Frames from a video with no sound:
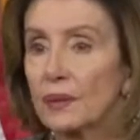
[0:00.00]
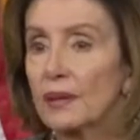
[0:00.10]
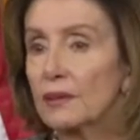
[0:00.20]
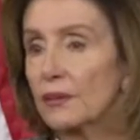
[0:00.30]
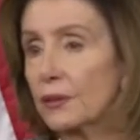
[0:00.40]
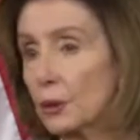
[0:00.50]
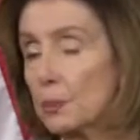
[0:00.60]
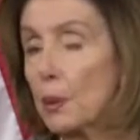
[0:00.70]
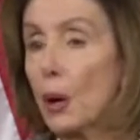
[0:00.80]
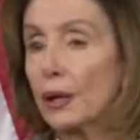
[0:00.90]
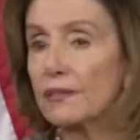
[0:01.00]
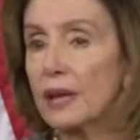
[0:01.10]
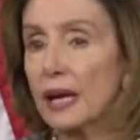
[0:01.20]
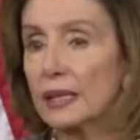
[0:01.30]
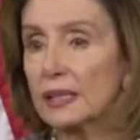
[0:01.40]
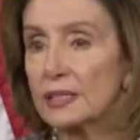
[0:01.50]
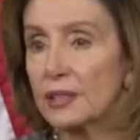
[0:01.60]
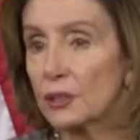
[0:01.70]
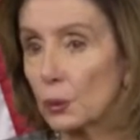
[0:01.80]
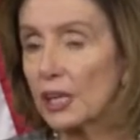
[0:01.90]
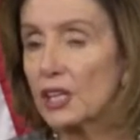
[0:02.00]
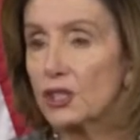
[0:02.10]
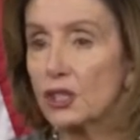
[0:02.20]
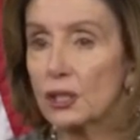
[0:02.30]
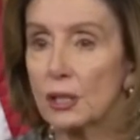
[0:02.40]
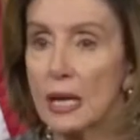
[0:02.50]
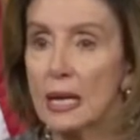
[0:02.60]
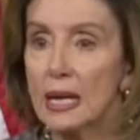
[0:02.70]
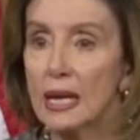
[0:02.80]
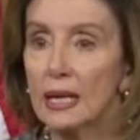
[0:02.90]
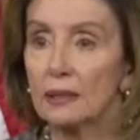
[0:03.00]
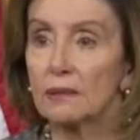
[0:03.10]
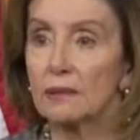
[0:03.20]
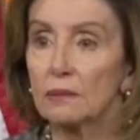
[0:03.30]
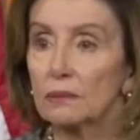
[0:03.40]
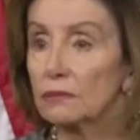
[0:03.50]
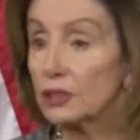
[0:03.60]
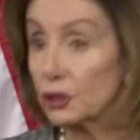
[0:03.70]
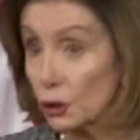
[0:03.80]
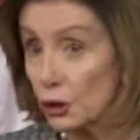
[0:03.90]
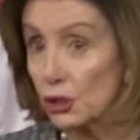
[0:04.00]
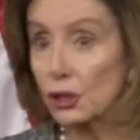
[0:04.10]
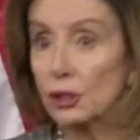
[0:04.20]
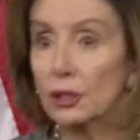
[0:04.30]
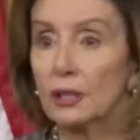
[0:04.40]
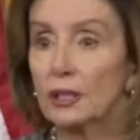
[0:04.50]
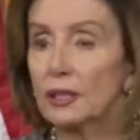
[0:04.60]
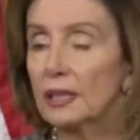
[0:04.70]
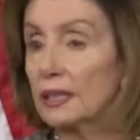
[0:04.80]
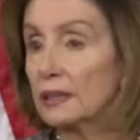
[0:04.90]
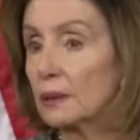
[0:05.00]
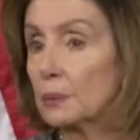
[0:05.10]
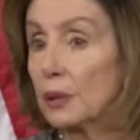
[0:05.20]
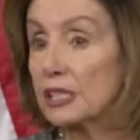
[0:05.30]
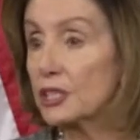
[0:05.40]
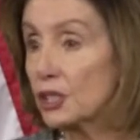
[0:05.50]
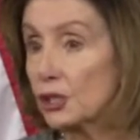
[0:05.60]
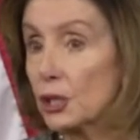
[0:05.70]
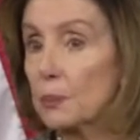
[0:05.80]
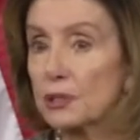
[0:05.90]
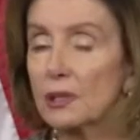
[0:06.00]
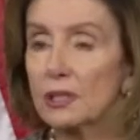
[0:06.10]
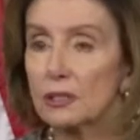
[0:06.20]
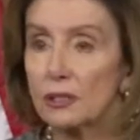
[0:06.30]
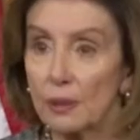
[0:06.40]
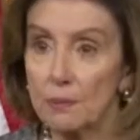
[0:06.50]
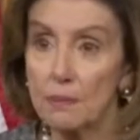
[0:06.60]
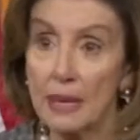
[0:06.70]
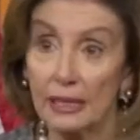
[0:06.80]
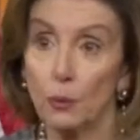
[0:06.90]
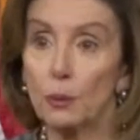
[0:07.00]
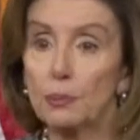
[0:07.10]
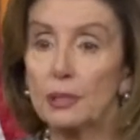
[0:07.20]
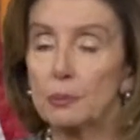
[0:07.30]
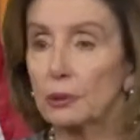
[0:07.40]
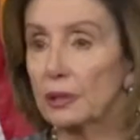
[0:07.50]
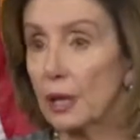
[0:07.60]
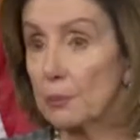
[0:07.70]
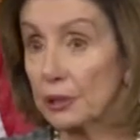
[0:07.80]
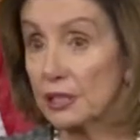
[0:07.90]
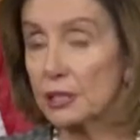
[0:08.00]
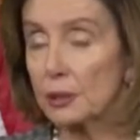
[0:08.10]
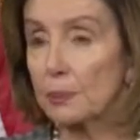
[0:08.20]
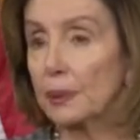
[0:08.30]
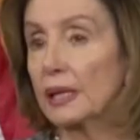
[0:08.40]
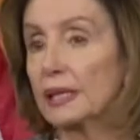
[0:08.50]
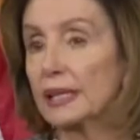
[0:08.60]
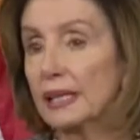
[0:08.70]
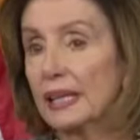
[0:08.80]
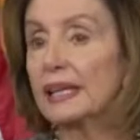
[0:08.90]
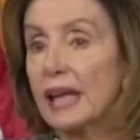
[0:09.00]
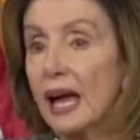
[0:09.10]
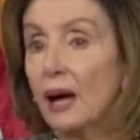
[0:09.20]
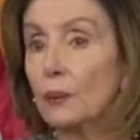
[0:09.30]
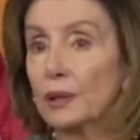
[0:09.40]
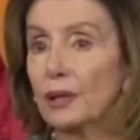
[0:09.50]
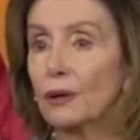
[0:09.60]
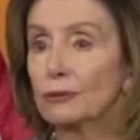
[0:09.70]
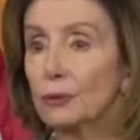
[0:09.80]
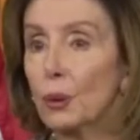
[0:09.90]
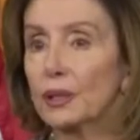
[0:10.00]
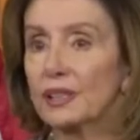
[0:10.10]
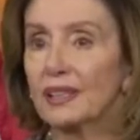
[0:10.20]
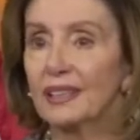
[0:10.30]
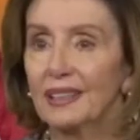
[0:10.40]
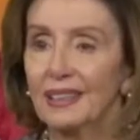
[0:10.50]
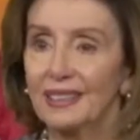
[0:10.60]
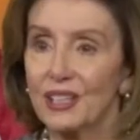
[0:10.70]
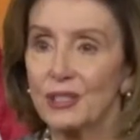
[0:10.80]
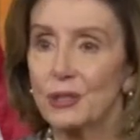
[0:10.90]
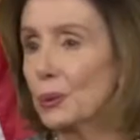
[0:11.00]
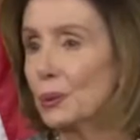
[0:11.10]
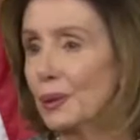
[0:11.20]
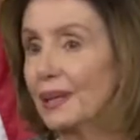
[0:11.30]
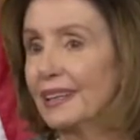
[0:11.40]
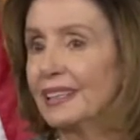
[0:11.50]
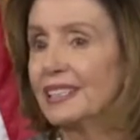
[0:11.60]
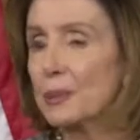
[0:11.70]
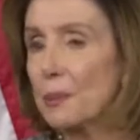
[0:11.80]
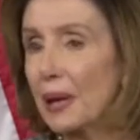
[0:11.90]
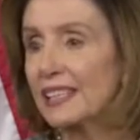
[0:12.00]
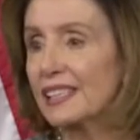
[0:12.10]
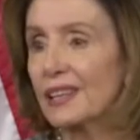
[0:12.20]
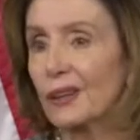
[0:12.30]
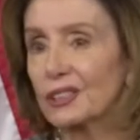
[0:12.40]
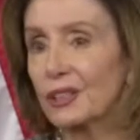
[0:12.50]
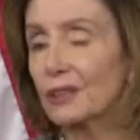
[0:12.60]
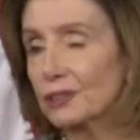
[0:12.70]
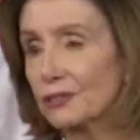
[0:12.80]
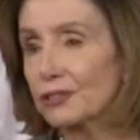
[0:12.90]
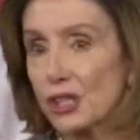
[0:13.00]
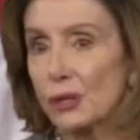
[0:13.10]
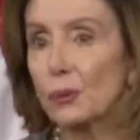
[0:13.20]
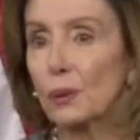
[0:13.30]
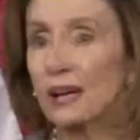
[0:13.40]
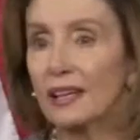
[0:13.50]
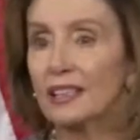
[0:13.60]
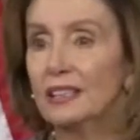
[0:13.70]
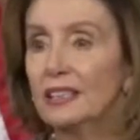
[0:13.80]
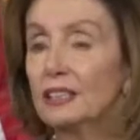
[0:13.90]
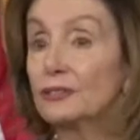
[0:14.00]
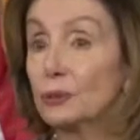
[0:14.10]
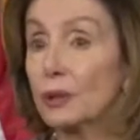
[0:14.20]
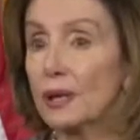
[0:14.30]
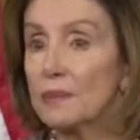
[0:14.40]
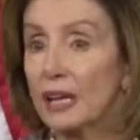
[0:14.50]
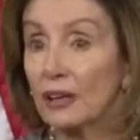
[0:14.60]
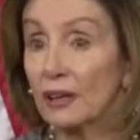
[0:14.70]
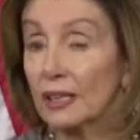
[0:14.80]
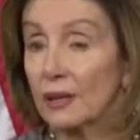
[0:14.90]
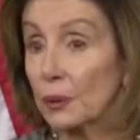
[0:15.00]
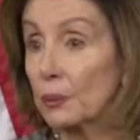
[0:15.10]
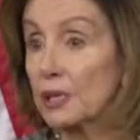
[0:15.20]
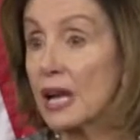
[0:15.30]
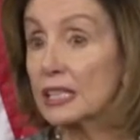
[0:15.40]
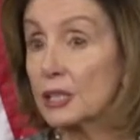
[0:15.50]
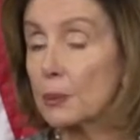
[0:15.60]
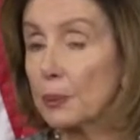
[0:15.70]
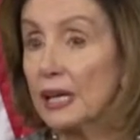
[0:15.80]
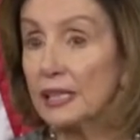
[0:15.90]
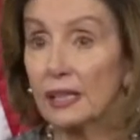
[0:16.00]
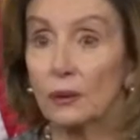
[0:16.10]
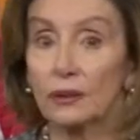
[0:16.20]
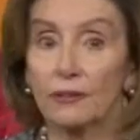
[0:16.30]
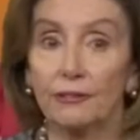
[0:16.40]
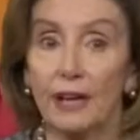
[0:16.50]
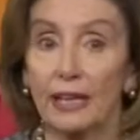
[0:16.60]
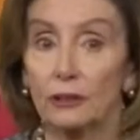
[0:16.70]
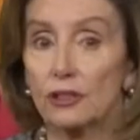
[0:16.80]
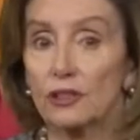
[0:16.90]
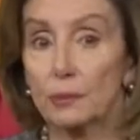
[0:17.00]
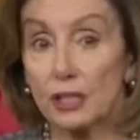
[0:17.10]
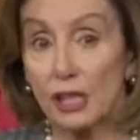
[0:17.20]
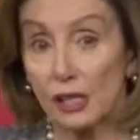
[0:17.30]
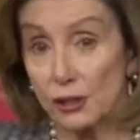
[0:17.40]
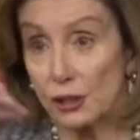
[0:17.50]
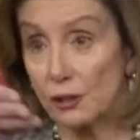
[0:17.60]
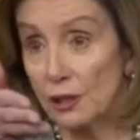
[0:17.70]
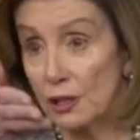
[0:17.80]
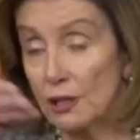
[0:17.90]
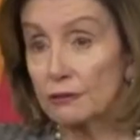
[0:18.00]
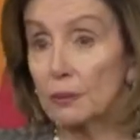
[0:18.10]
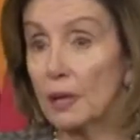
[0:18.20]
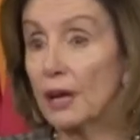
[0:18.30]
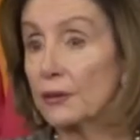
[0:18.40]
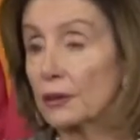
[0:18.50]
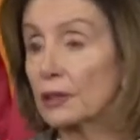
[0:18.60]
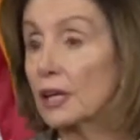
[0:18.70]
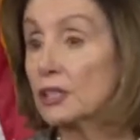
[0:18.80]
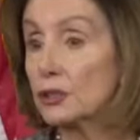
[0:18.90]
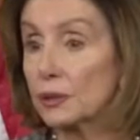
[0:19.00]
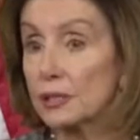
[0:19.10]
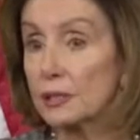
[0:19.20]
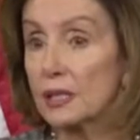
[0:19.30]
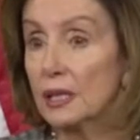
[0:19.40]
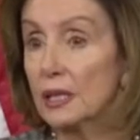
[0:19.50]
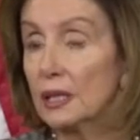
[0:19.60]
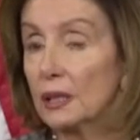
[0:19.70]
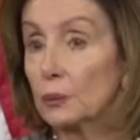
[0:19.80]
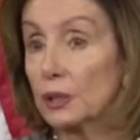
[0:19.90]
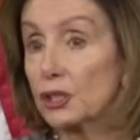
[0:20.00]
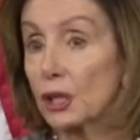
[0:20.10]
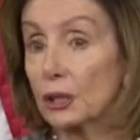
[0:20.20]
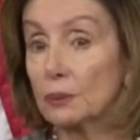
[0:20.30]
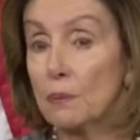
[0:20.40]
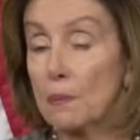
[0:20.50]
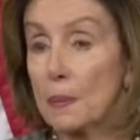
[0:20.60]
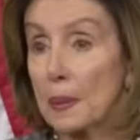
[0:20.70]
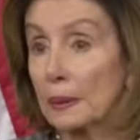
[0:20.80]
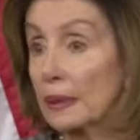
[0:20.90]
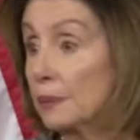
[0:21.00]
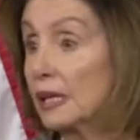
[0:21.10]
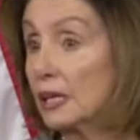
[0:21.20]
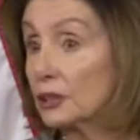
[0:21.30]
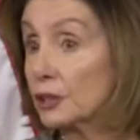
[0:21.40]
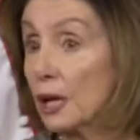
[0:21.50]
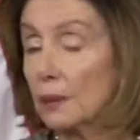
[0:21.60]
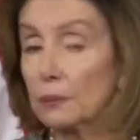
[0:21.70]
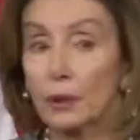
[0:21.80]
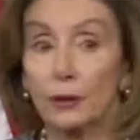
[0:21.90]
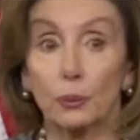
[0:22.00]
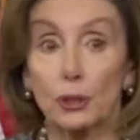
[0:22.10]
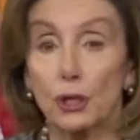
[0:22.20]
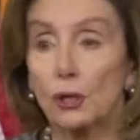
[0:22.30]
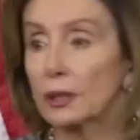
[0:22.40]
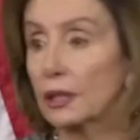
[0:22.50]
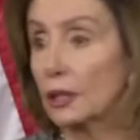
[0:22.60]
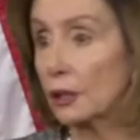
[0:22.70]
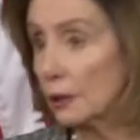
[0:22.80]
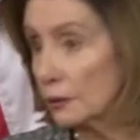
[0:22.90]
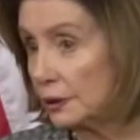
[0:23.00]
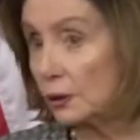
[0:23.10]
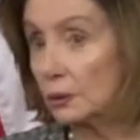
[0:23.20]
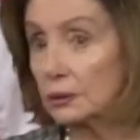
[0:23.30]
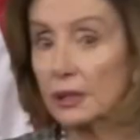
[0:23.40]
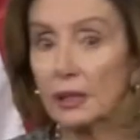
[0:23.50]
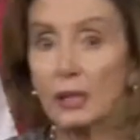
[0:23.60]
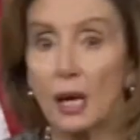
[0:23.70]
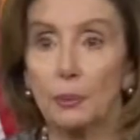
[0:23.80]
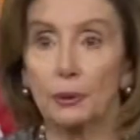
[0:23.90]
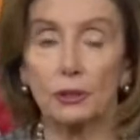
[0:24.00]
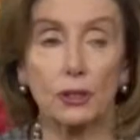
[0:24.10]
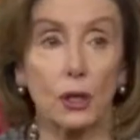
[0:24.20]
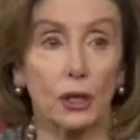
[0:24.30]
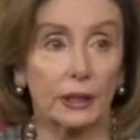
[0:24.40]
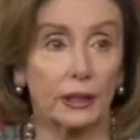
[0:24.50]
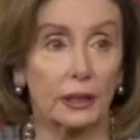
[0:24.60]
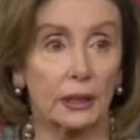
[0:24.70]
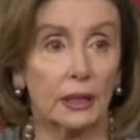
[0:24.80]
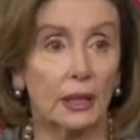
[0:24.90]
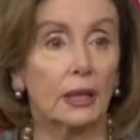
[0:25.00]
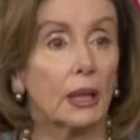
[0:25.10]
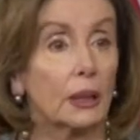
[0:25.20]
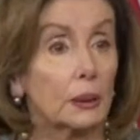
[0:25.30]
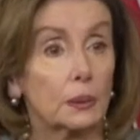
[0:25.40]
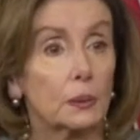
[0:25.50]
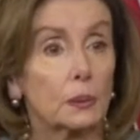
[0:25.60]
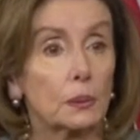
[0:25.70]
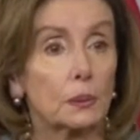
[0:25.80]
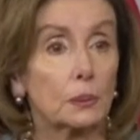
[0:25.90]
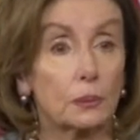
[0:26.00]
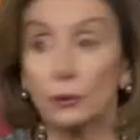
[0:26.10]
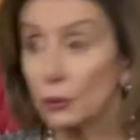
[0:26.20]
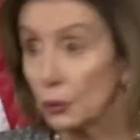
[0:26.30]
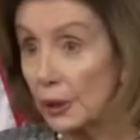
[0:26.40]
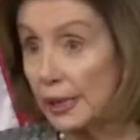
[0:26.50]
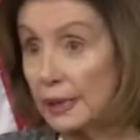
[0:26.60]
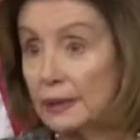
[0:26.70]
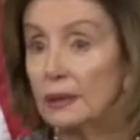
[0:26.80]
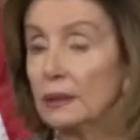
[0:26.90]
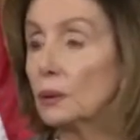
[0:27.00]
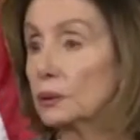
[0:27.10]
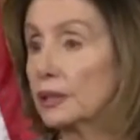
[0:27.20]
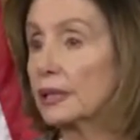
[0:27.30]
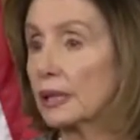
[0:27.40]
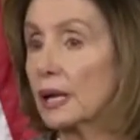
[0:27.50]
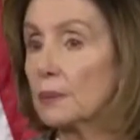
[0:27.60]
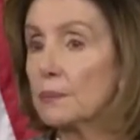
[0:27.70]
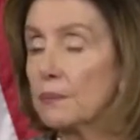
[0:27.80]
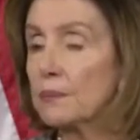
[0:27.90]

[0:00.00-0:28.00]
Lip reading: And a third part of that is education and research and apprenticeships, that many more people can participate in how we go forward in this new independent, self-sufficient way for America, where we're not depending on the factors of production from other countries, which can be held up, whether we're talking COVID holding it up, or you're talking Ukraine holding it up.